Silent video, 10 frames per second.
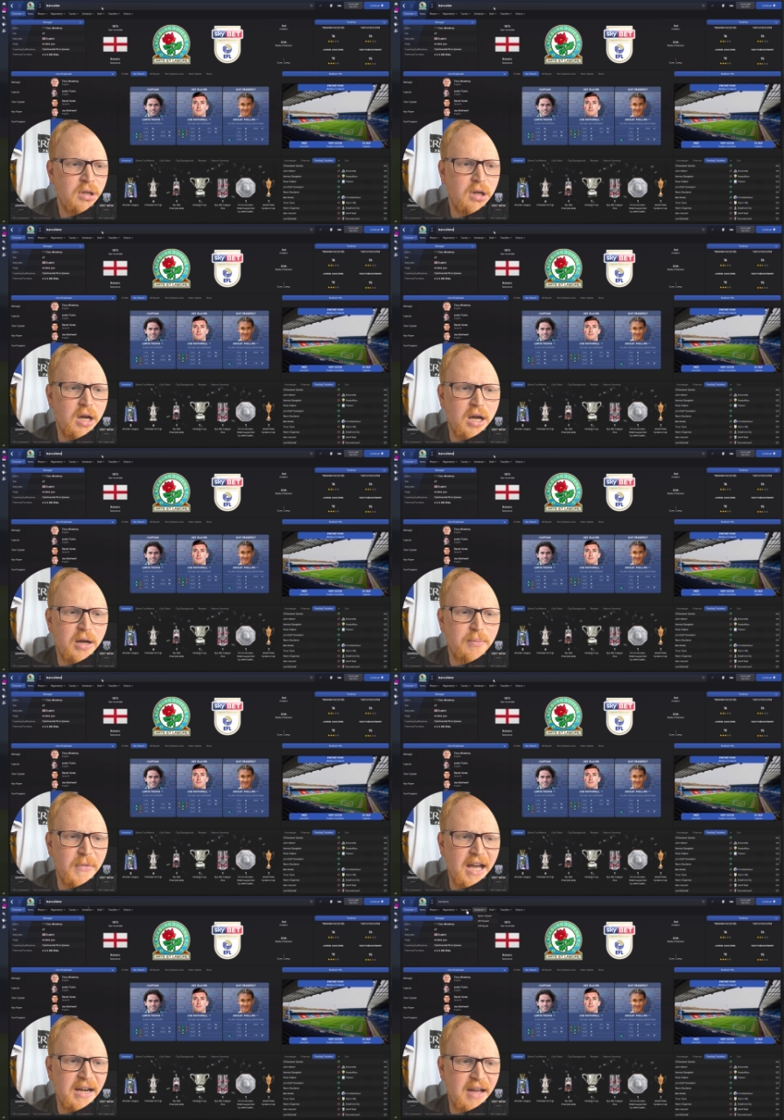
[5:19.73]

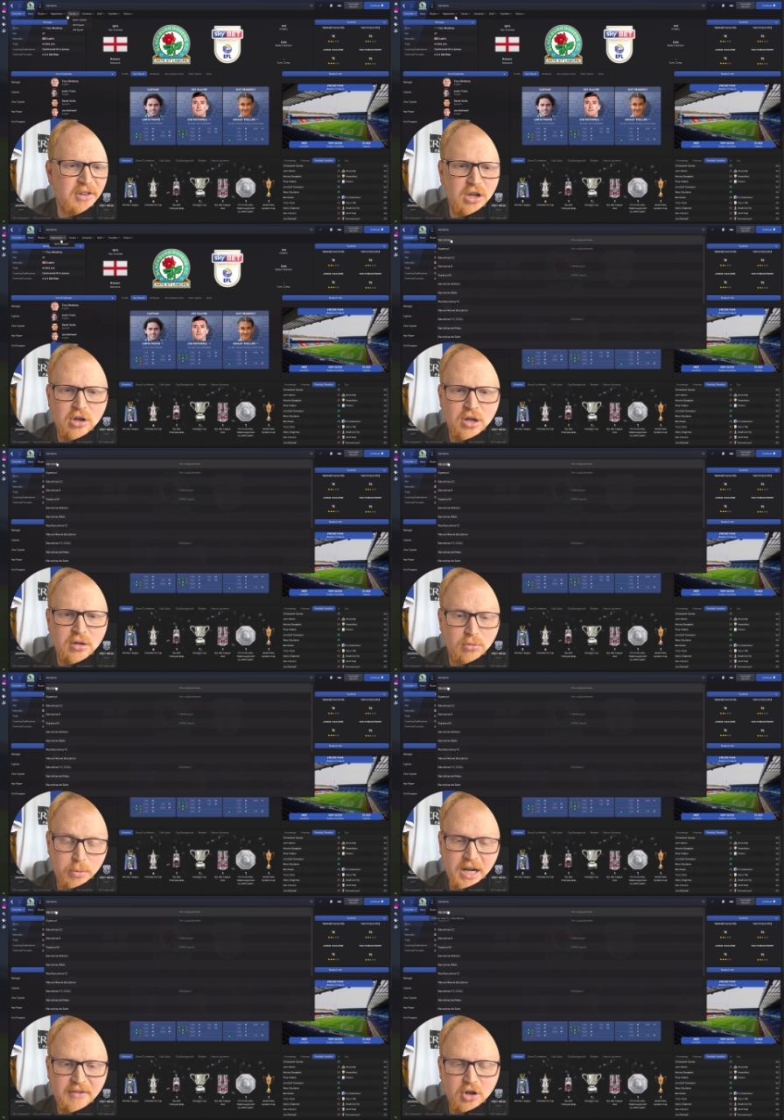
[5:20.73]
Um, and have a look. Well,
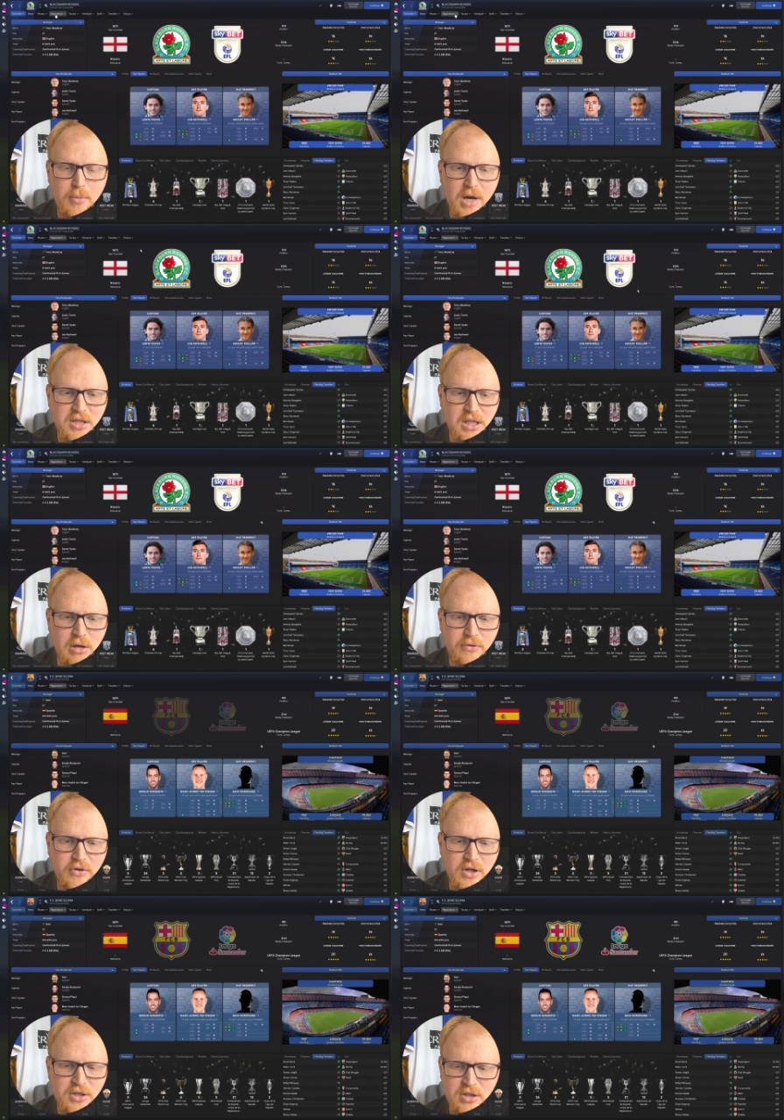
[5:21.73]
we're going to have a look at Barcelona
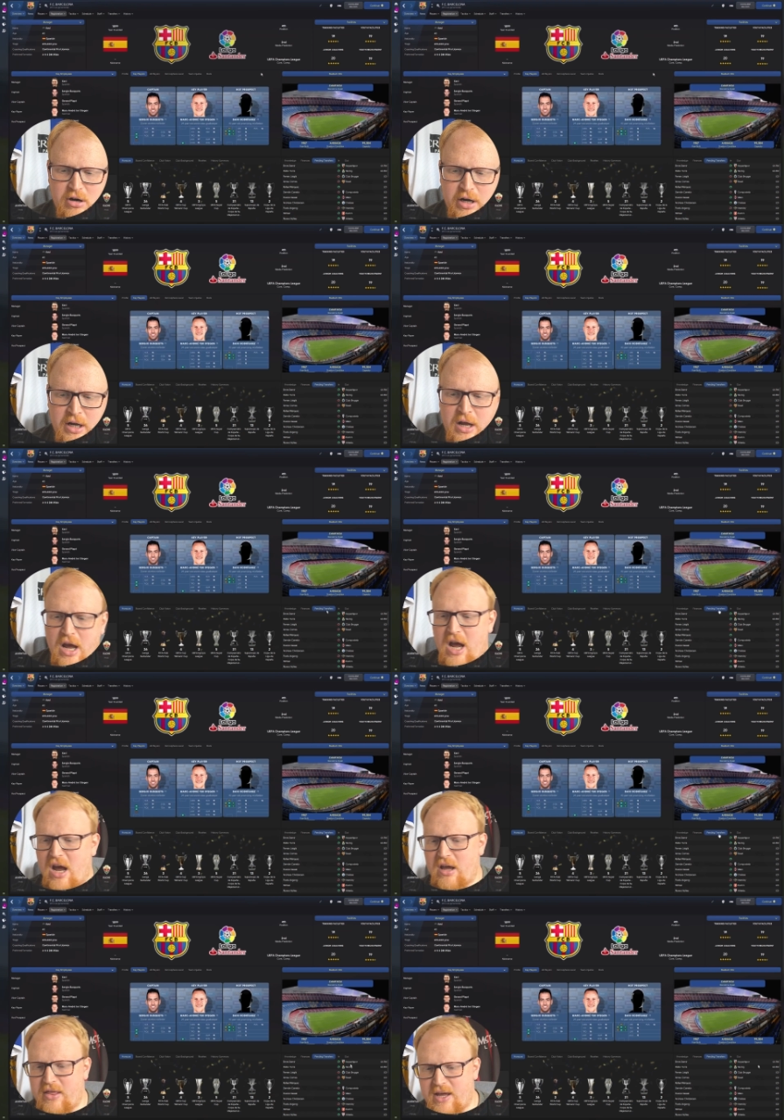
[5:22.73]
first, sorry.
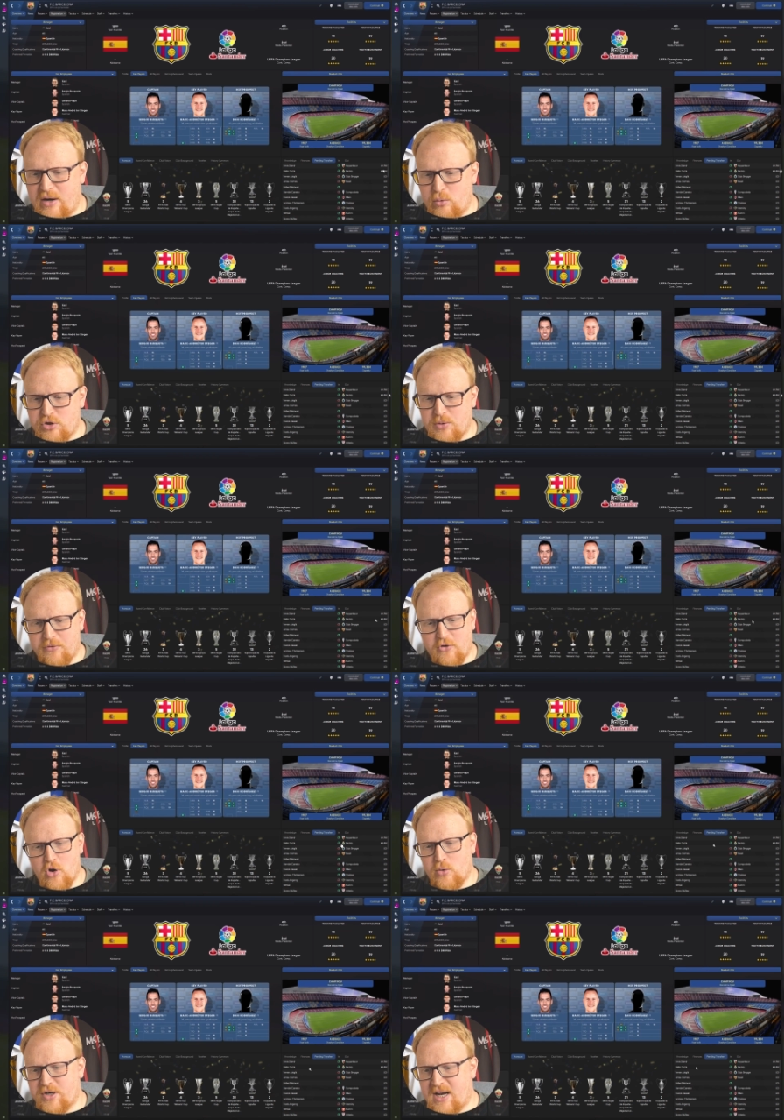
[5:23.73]
Uh, and then we'll jump
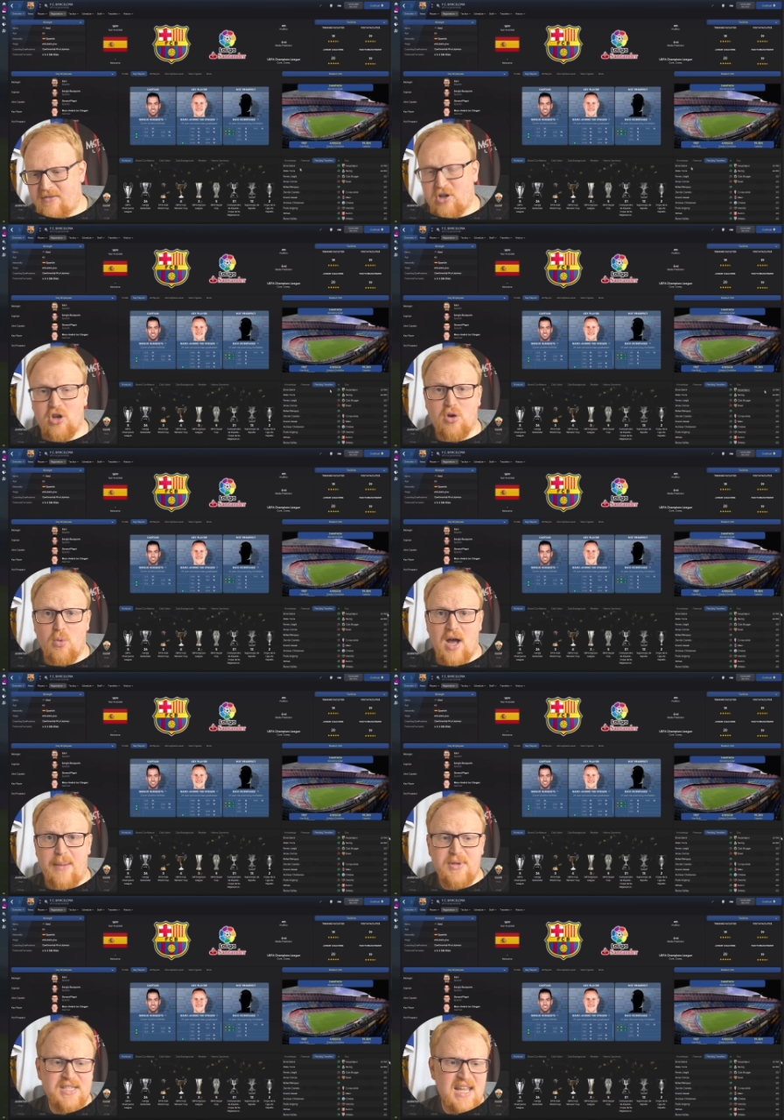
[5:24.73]
forward and have a look at what
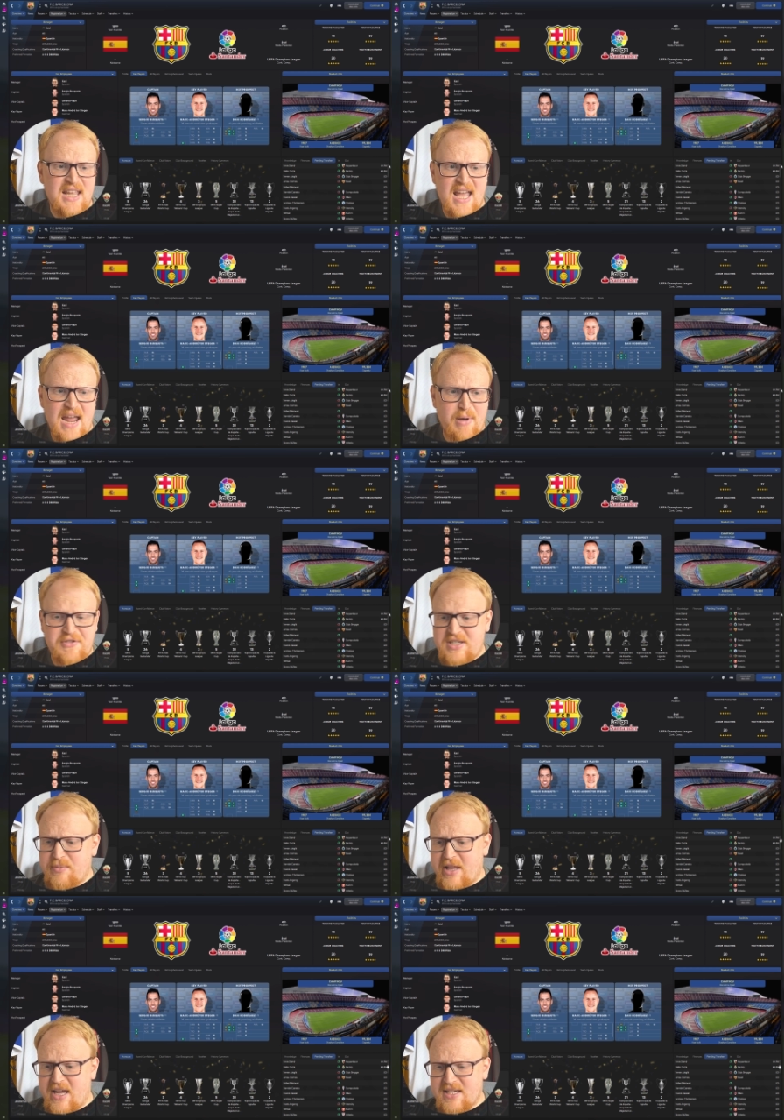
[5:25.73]
happens in-game after
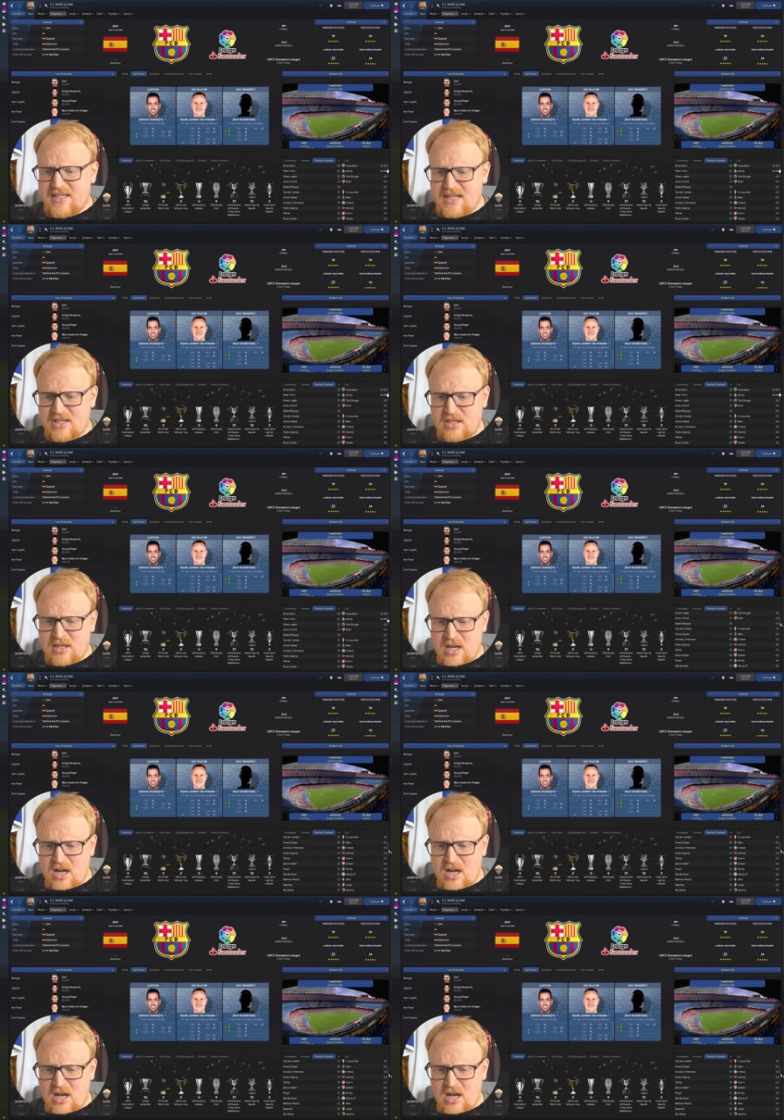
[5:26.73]
simulating season.